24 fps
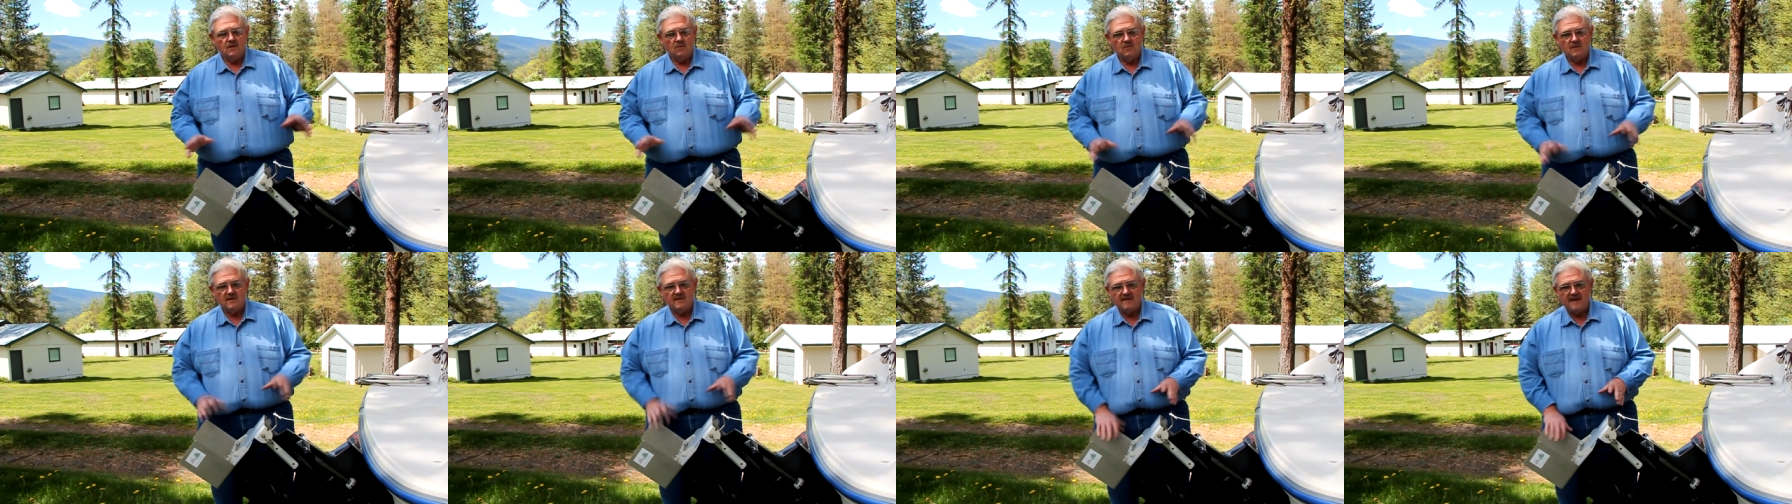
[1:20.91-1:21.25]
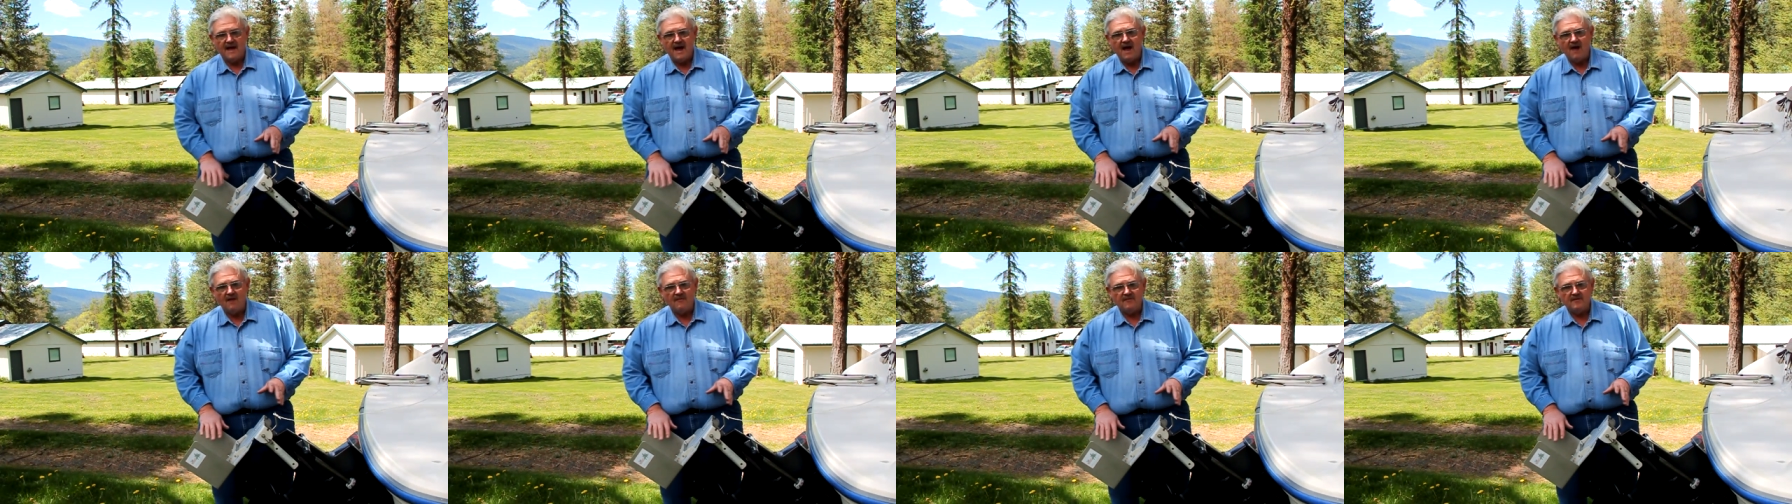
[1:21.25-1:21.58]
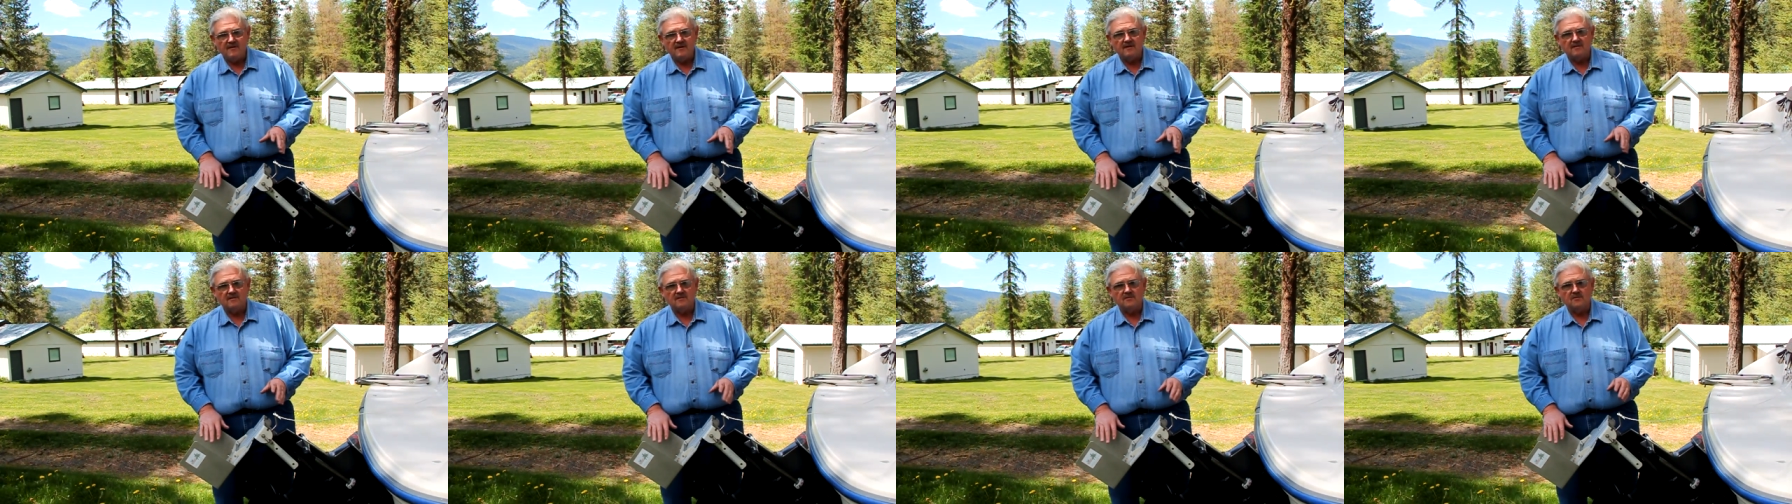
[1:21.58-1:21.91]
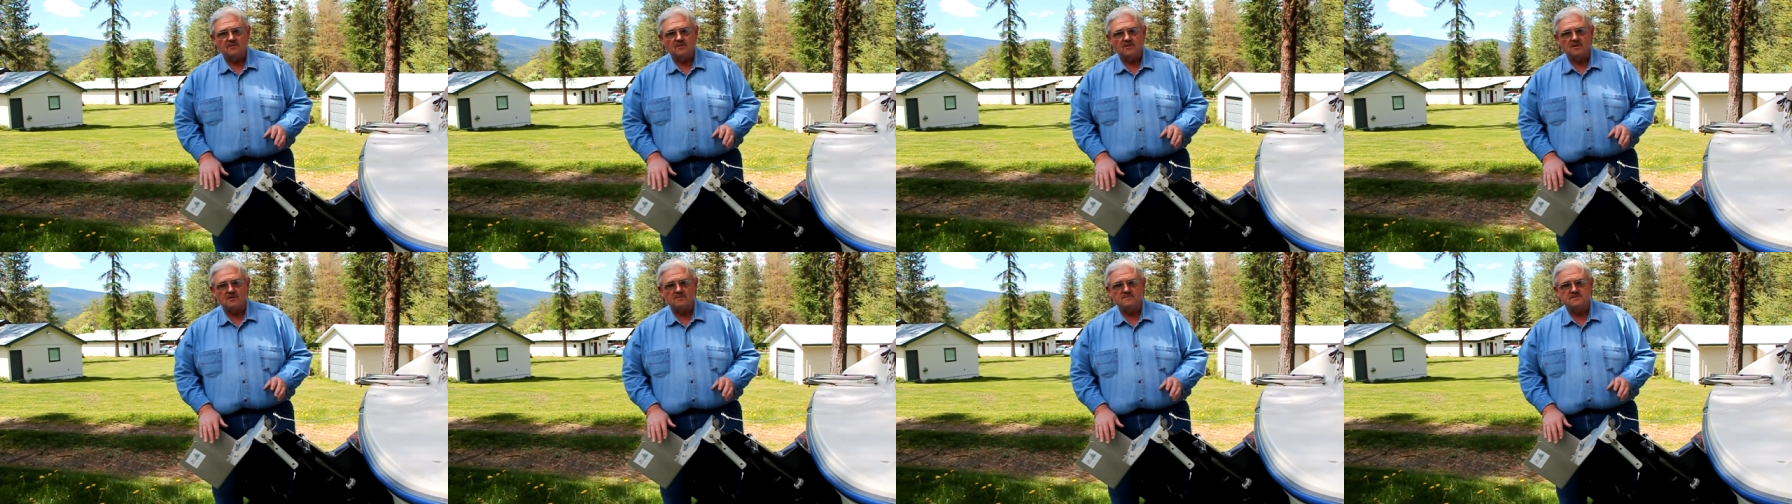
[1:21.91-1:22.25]
Without the uncle
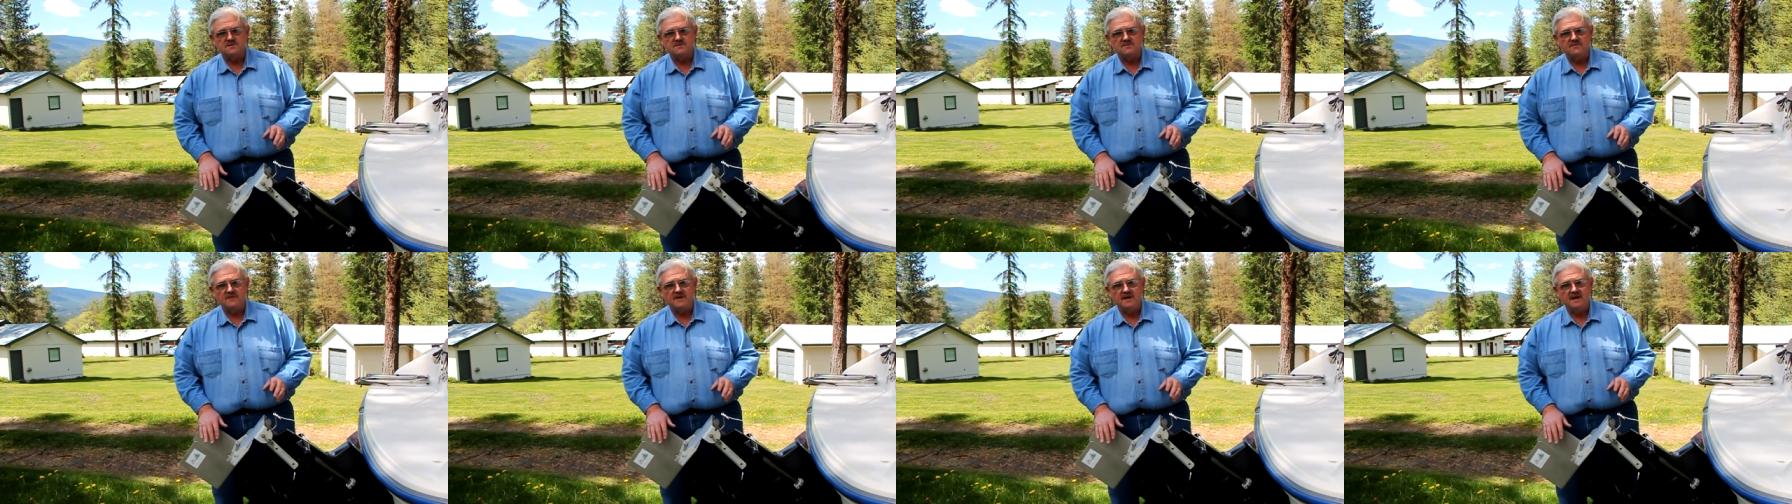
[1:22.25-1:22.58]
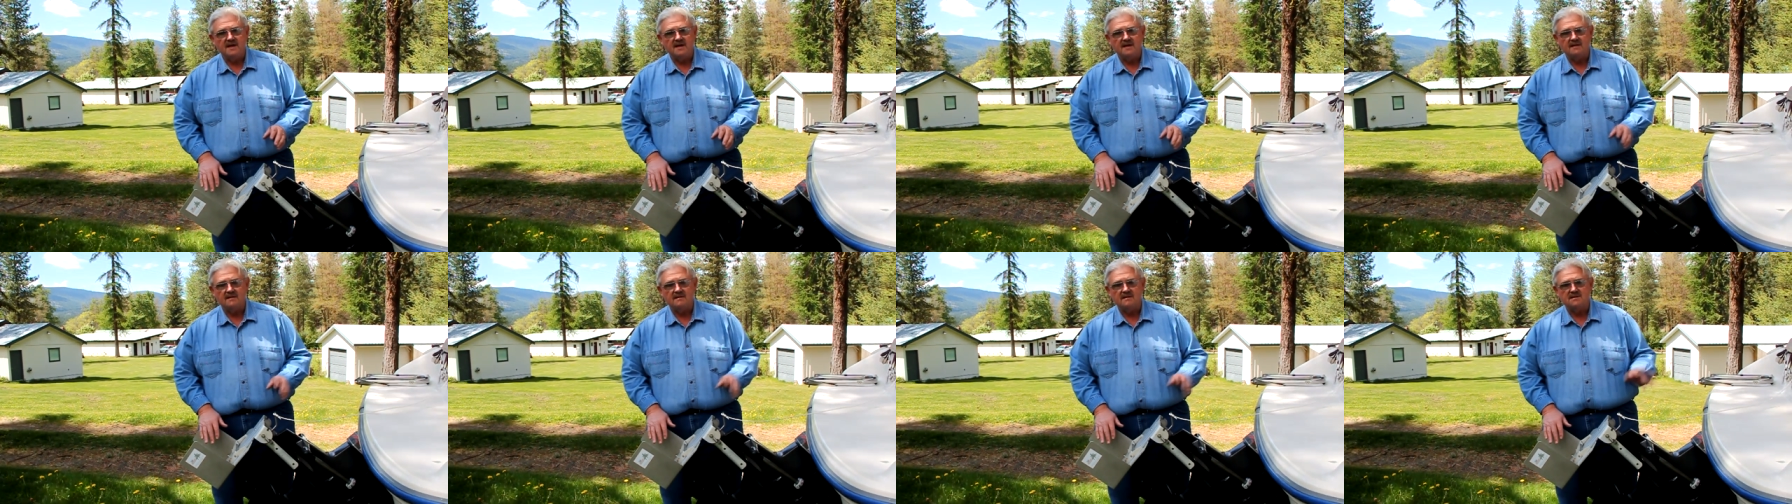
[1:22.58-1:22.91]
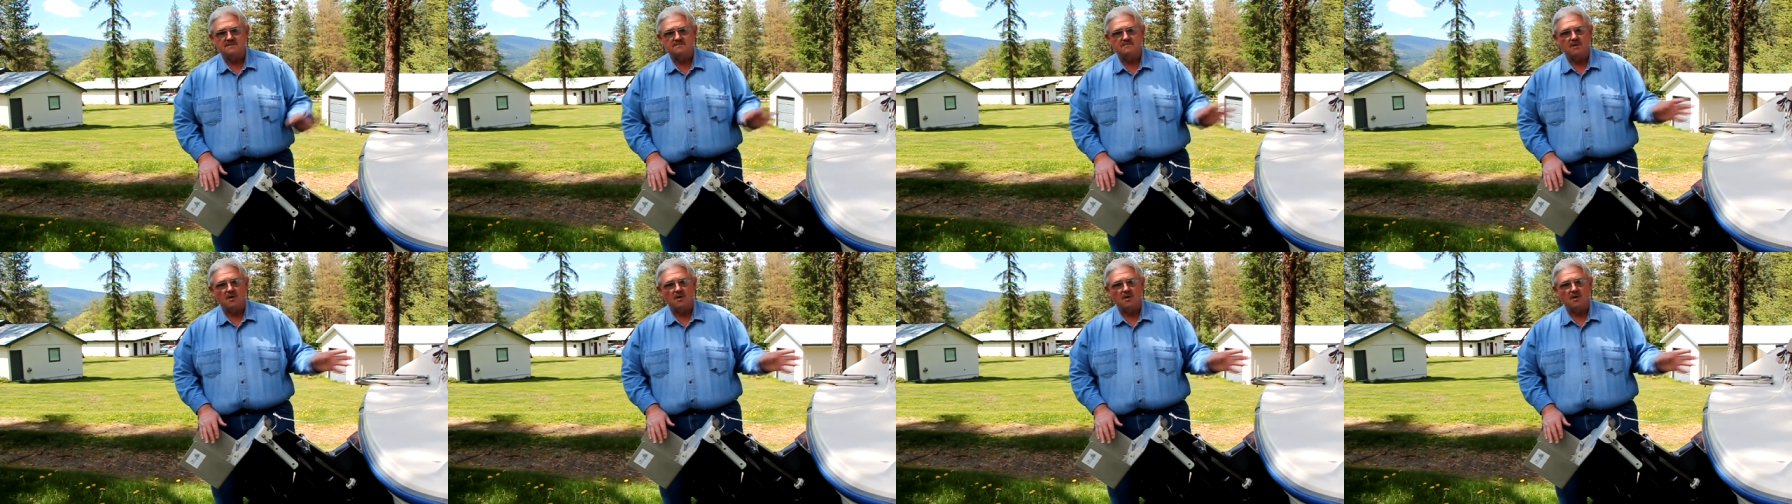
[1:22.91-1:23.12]
Norm's fin, the